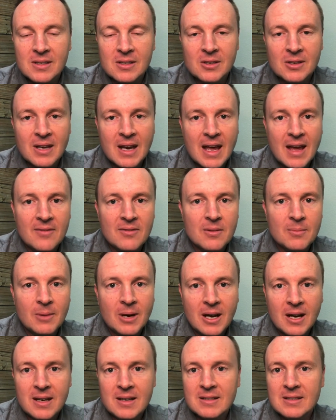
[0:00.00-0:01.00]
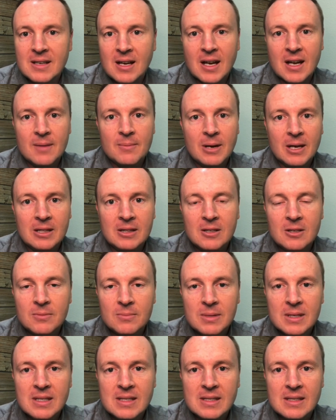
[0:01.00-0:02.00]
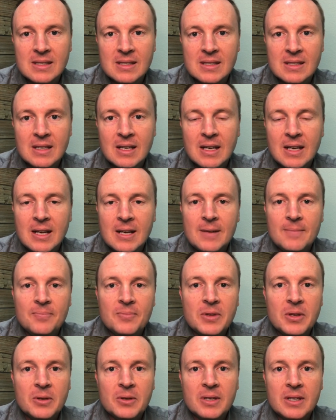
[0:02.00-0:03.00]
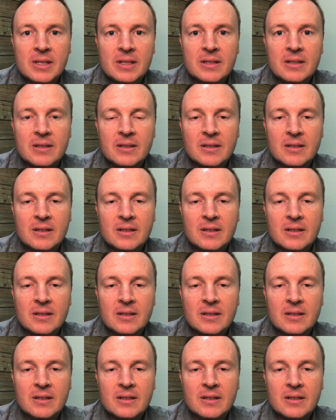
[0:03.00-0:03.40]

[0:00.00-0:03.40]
You can have them on and talk about their business. You can